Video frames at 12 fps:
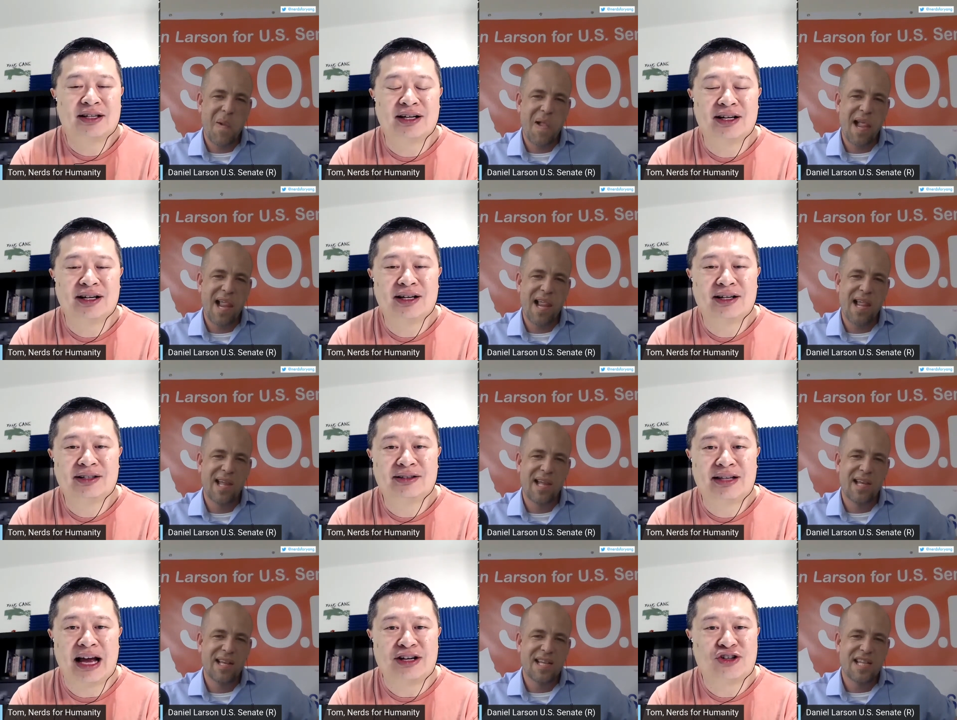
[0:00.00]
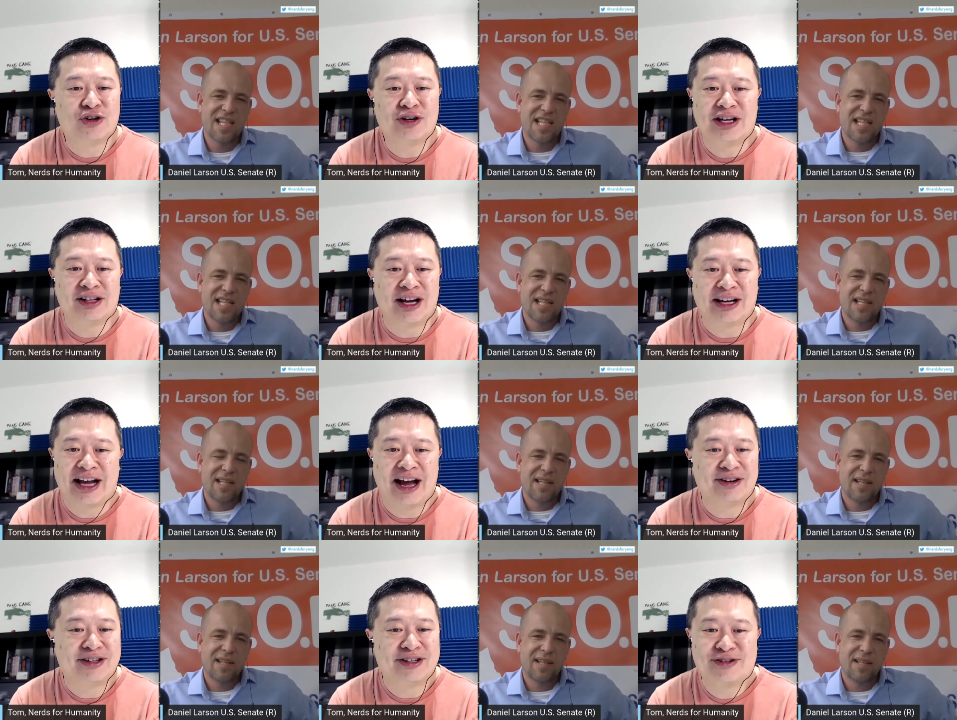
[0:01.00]
Speaker 1: uh, that journey like? How
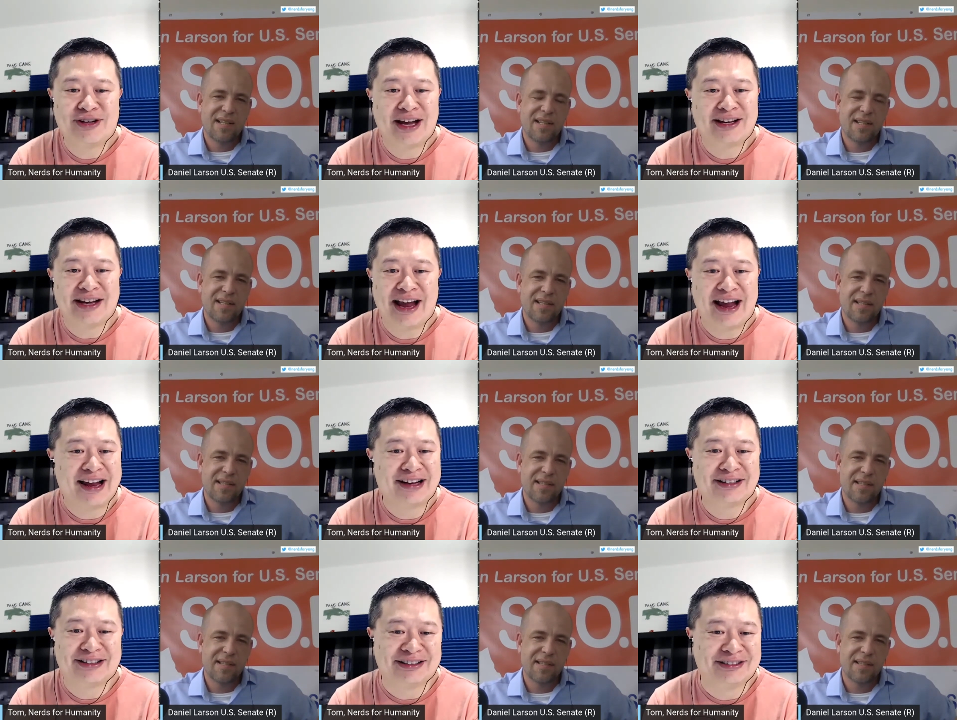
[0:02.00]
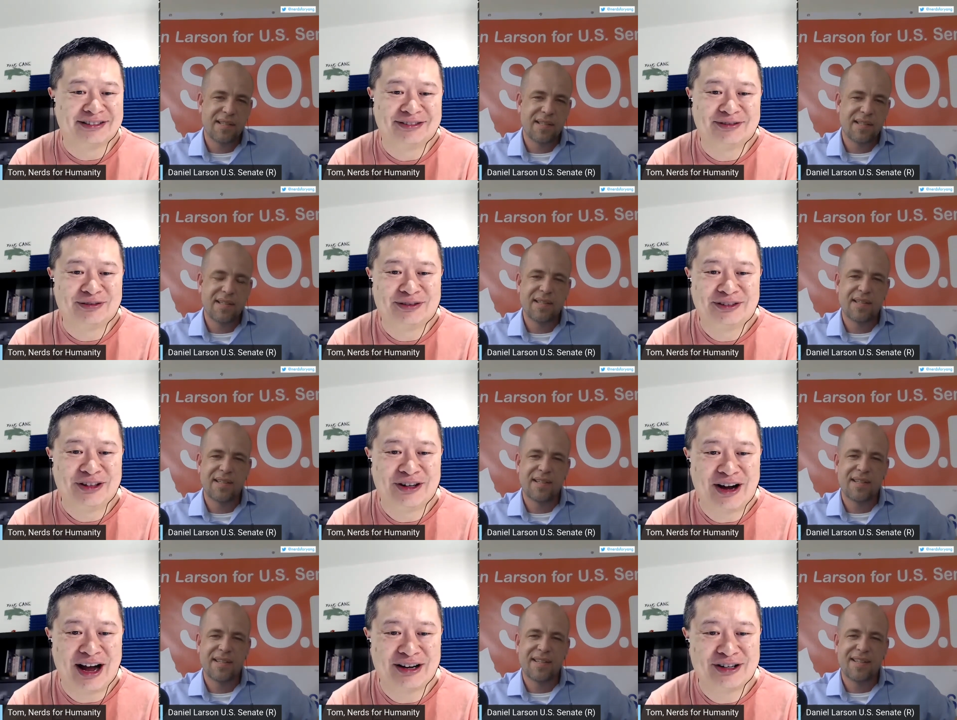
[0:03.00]
did you get yanged, and you know,
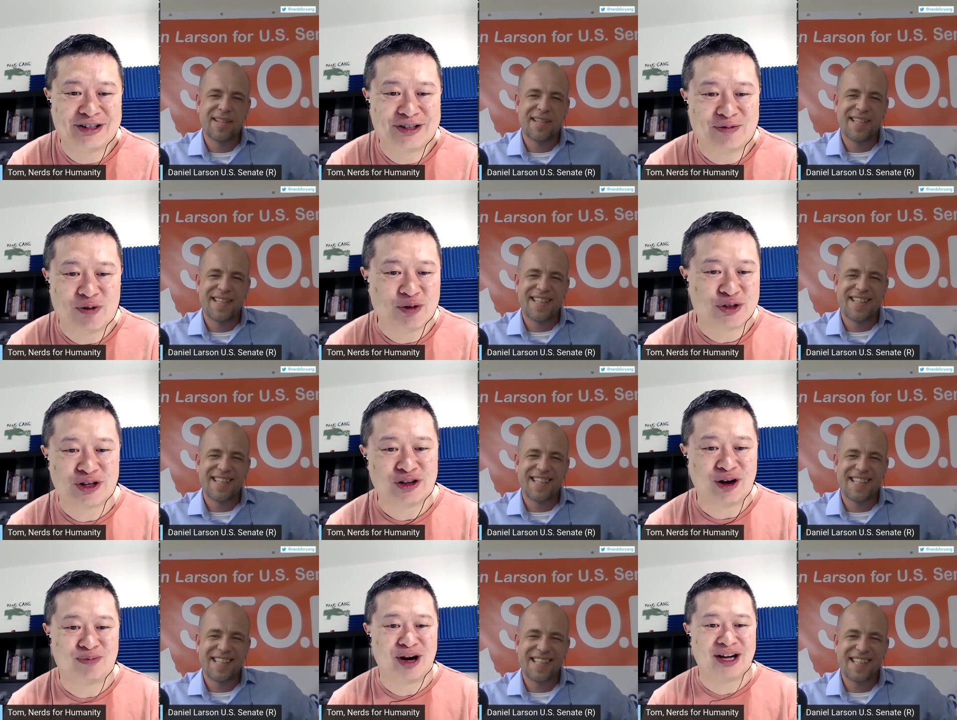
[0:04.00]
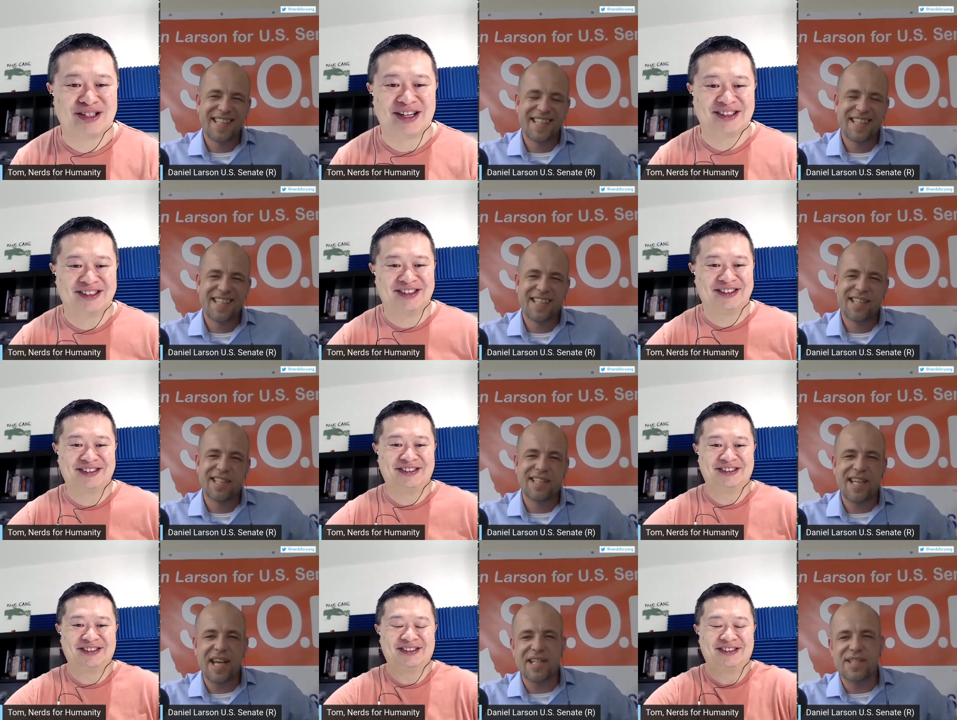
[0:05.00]
how did you, what was the thought process?
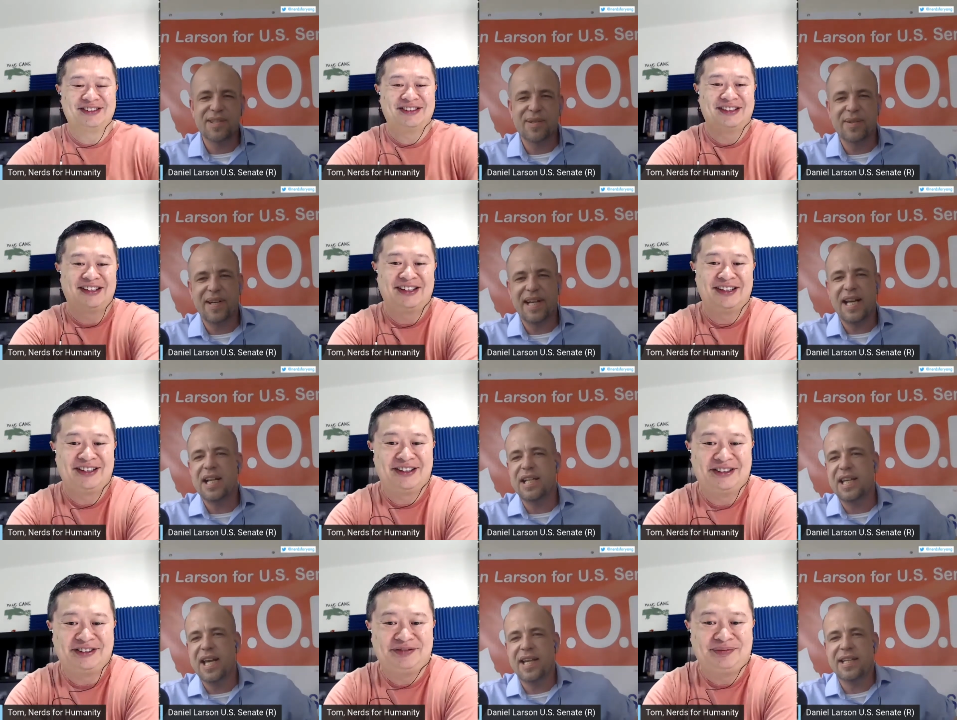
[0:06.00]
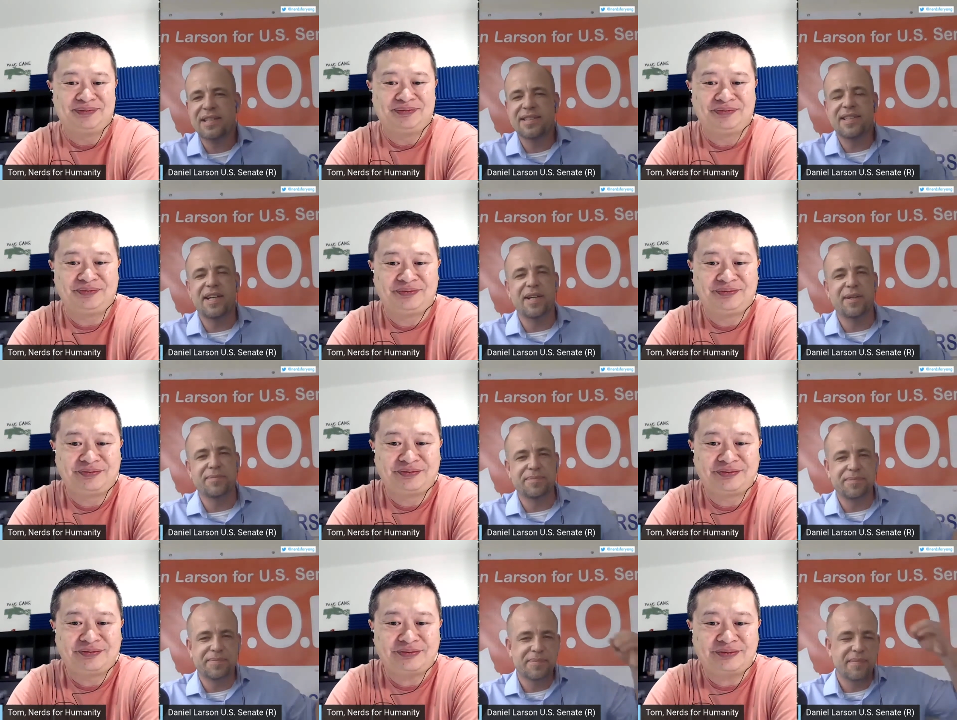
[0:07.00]
Speaker 2: Yeah, so I got yanged
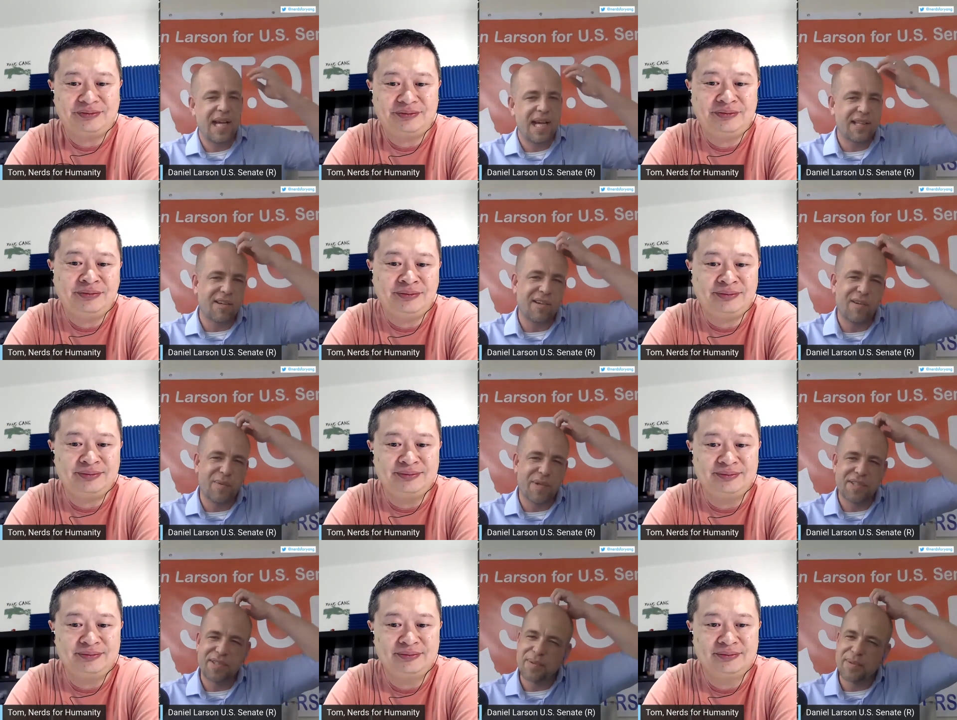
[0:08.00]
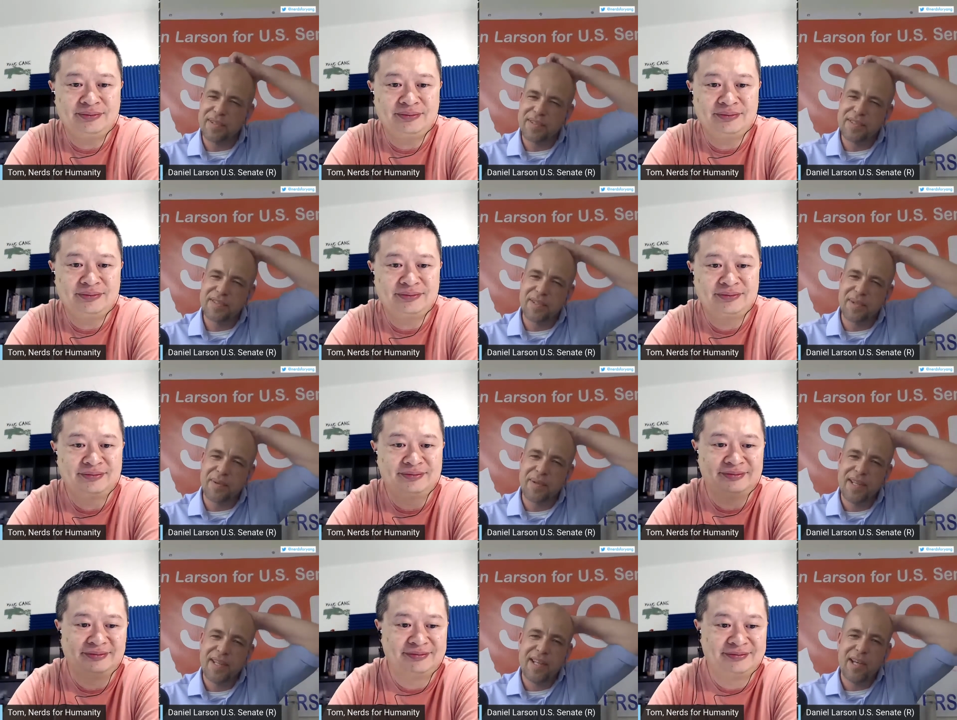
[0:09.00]
um, at the hardware store.
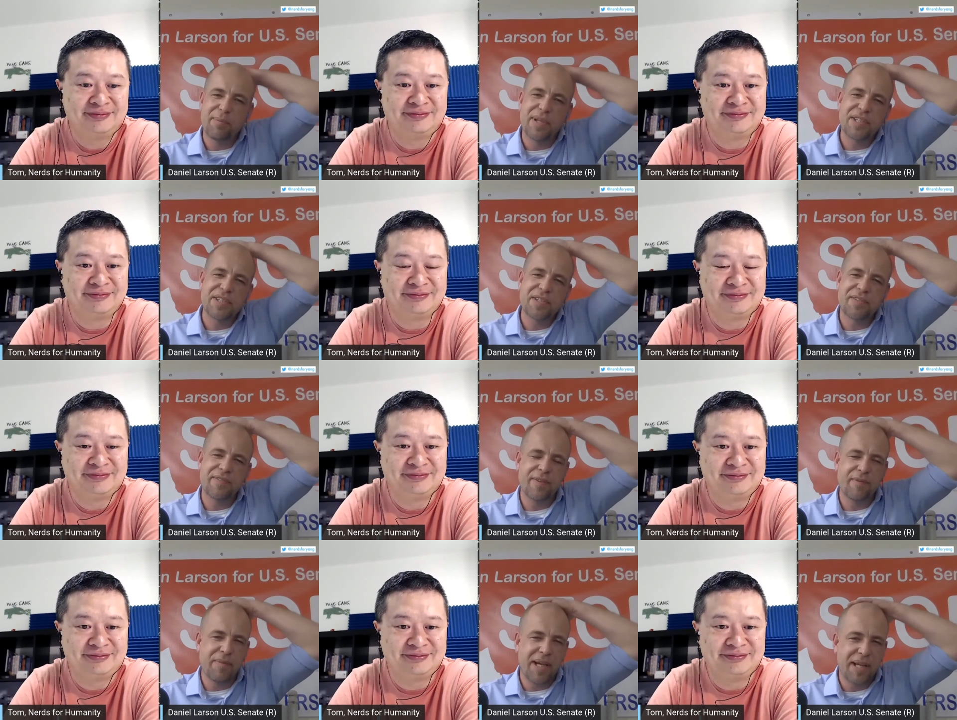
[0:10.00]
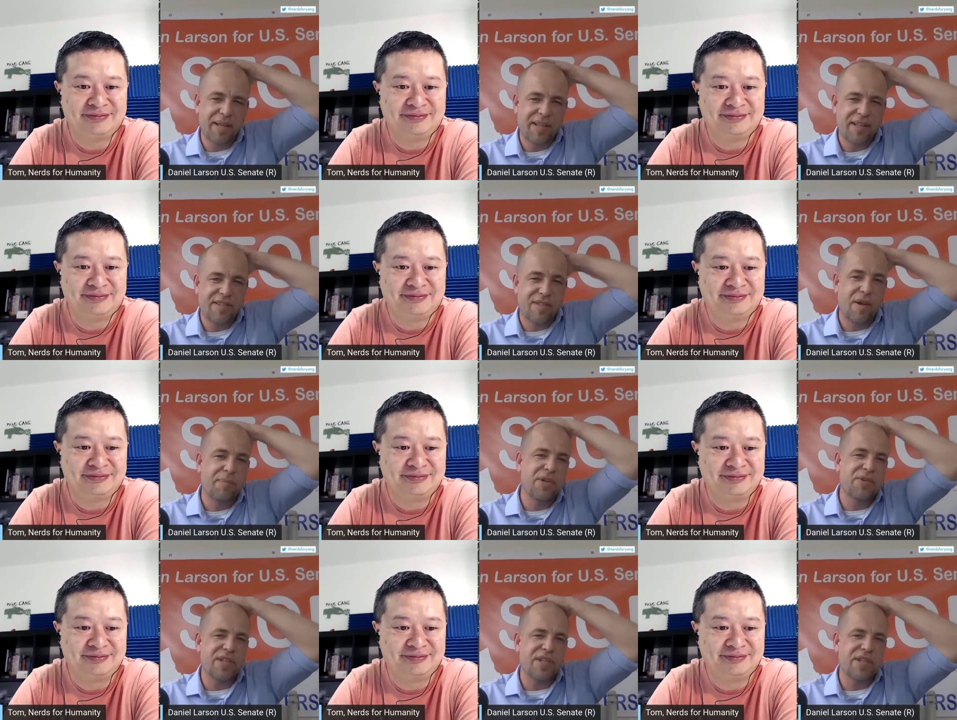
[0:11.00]
So a bunch of my so I'm